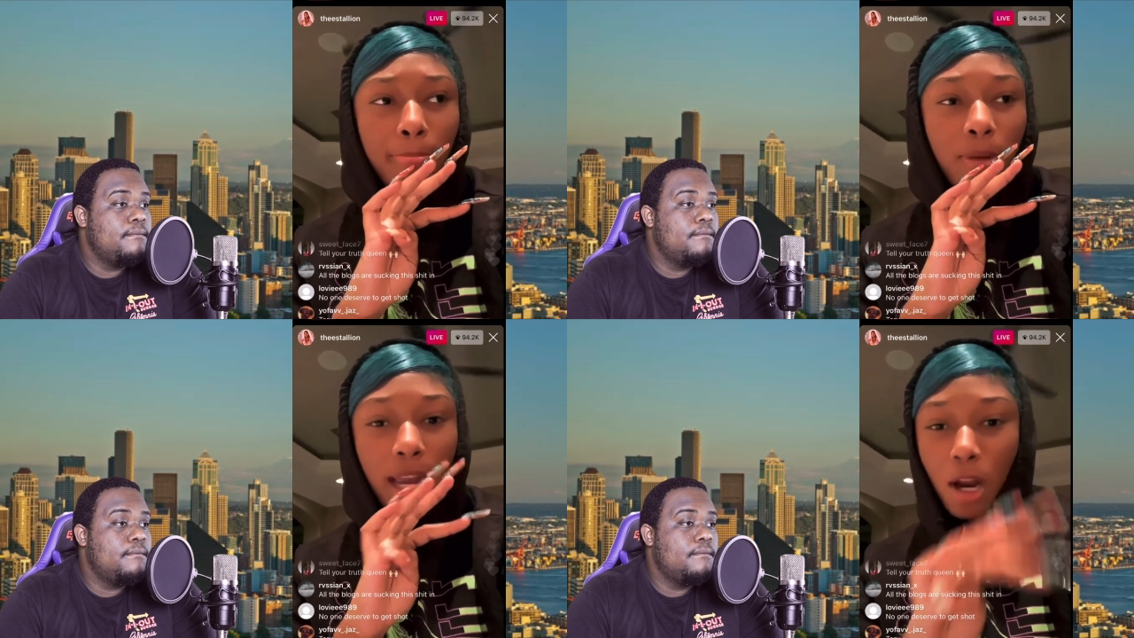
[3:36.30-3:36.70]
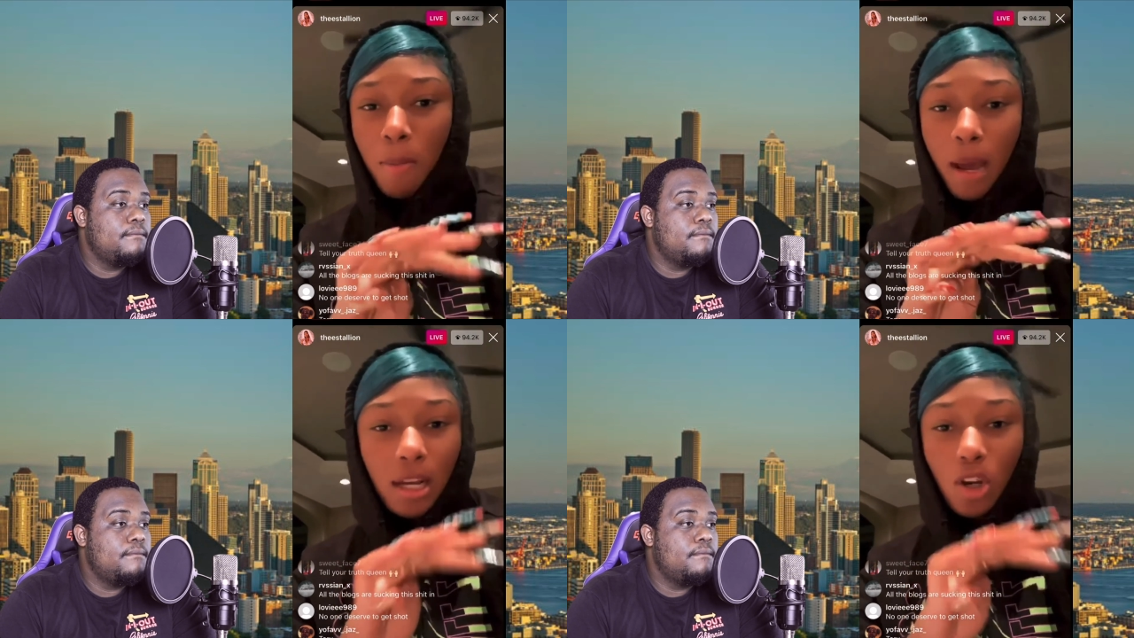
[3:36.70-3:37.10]

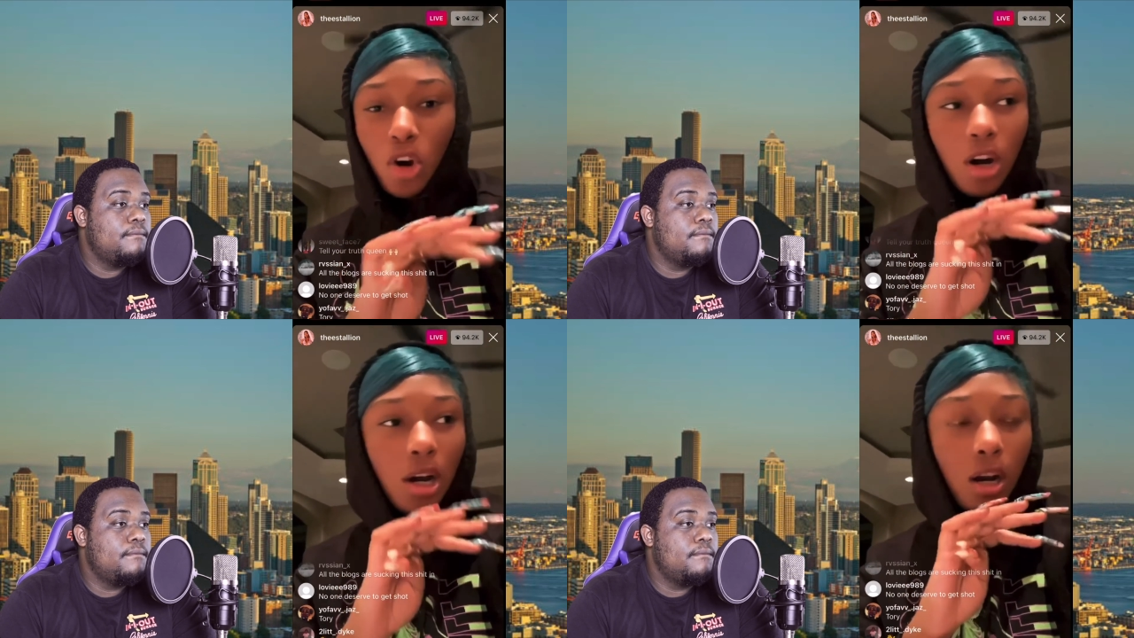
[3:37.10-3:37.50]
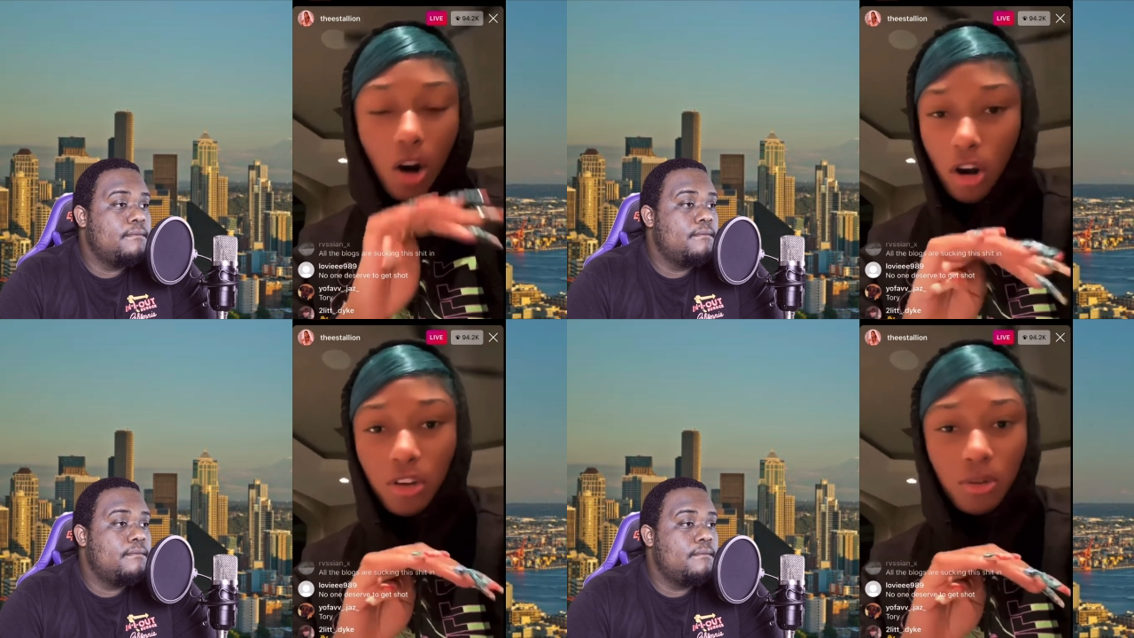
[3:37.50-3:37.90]
Speaker 1: Everybody in the car
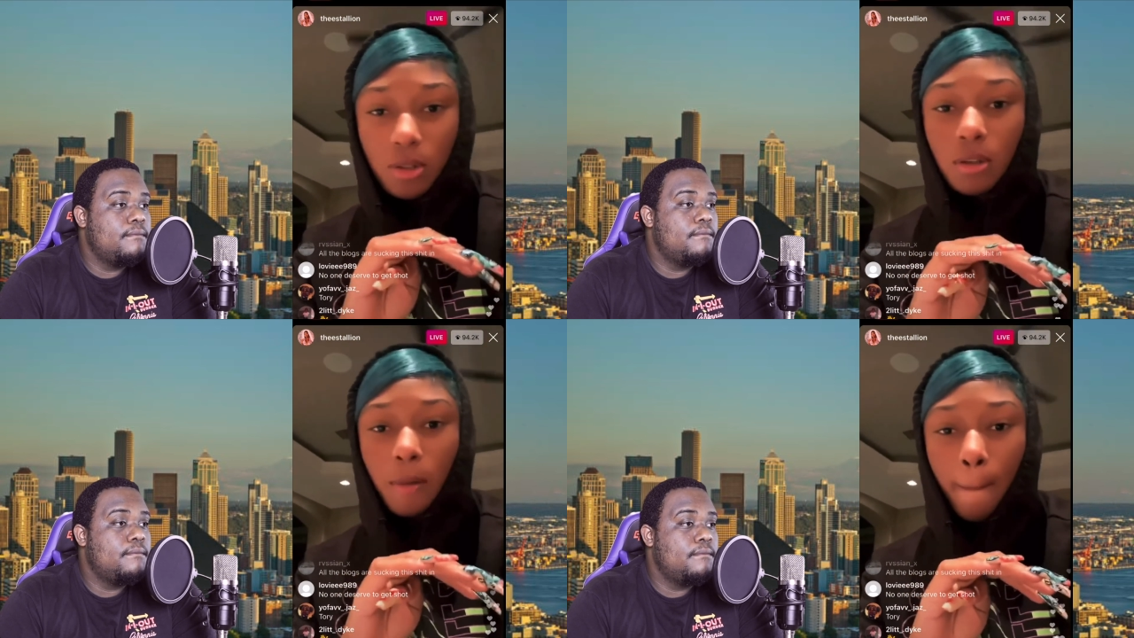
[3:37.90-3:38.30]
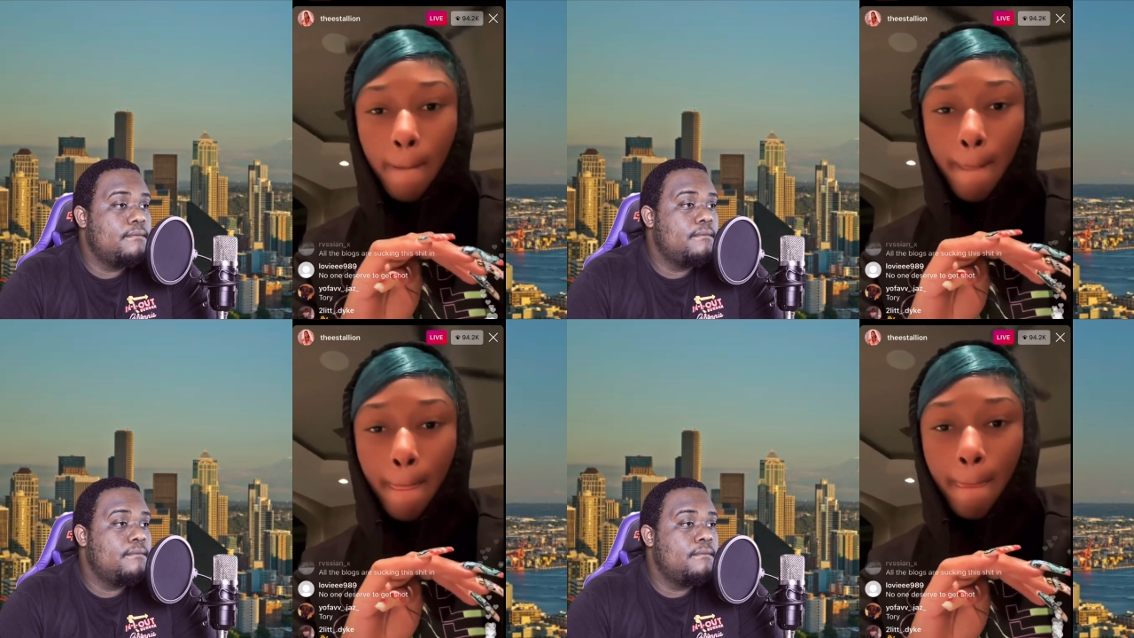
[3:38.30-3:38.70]
arguing.
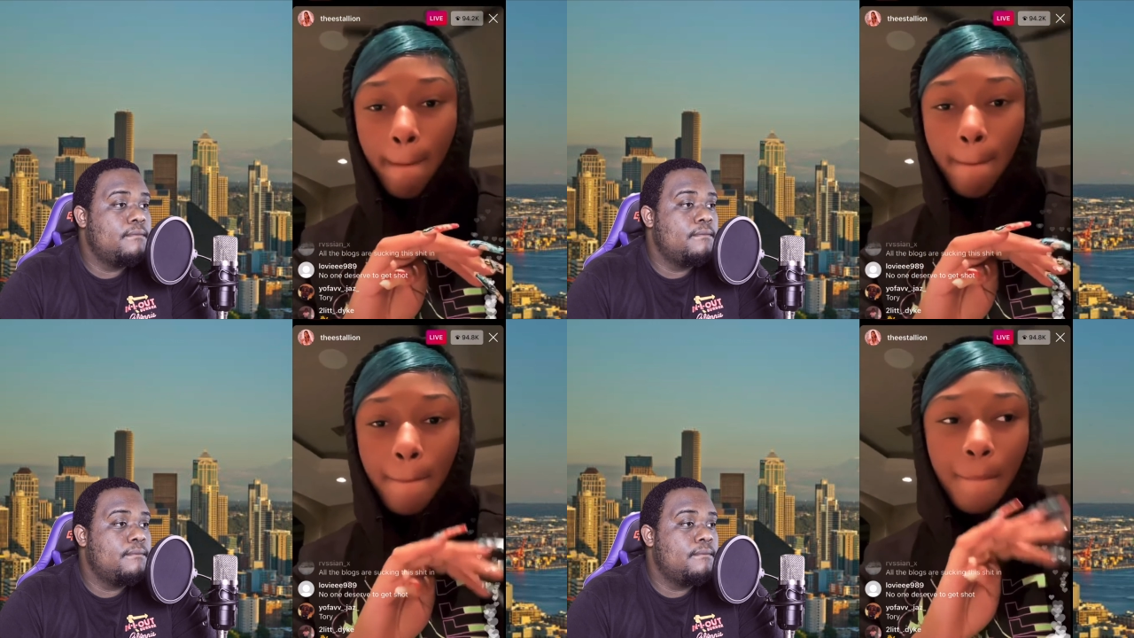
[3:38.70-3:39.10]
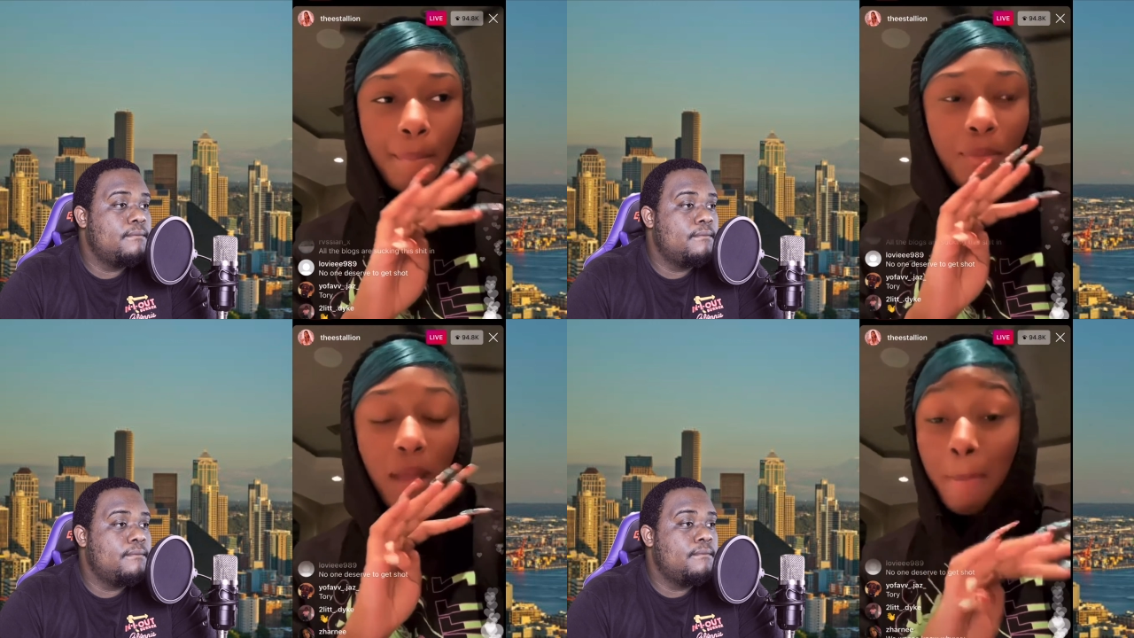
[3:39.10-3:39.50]
I'm